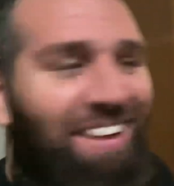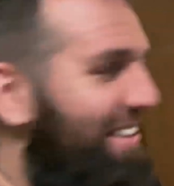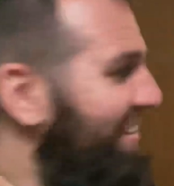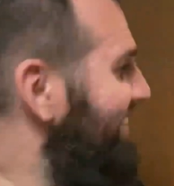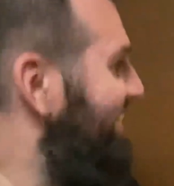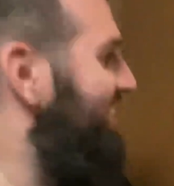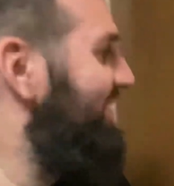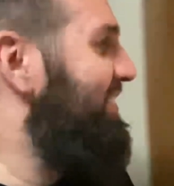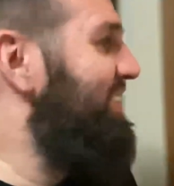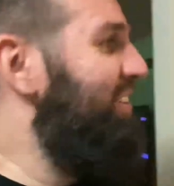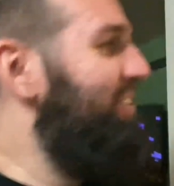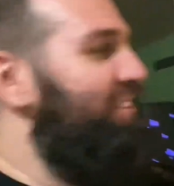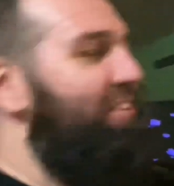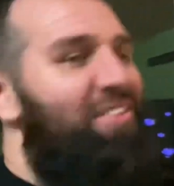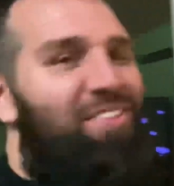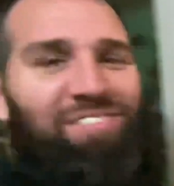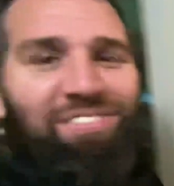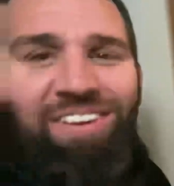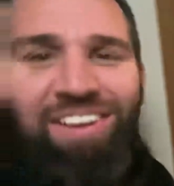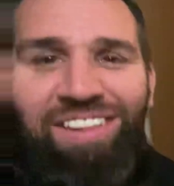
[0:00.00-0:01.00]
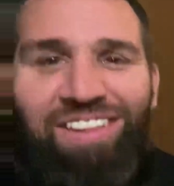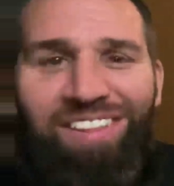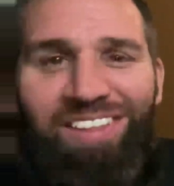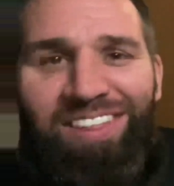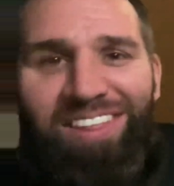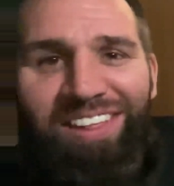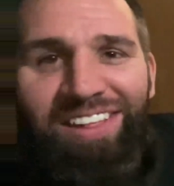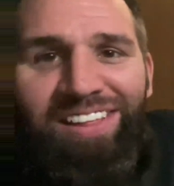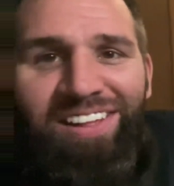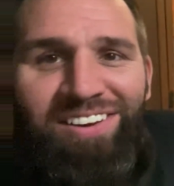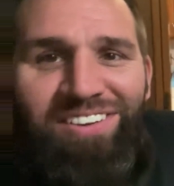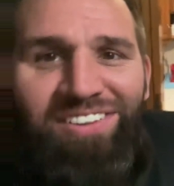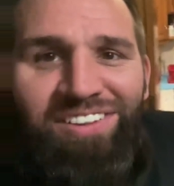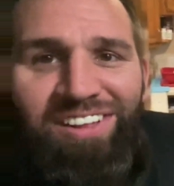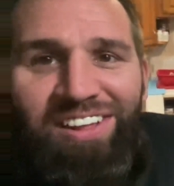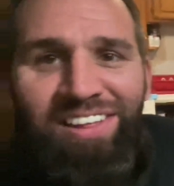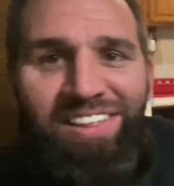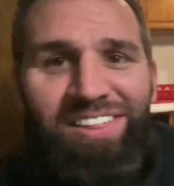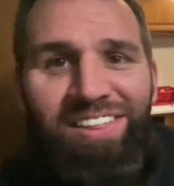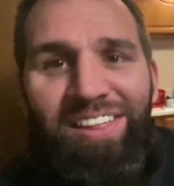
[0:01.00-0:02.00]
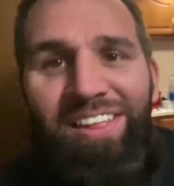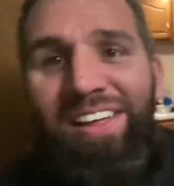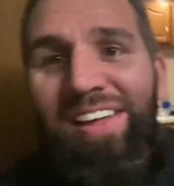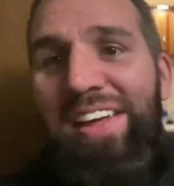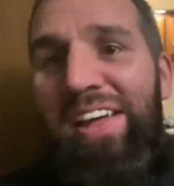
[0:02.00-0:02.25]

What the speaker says: She's doing some dishes. There she is.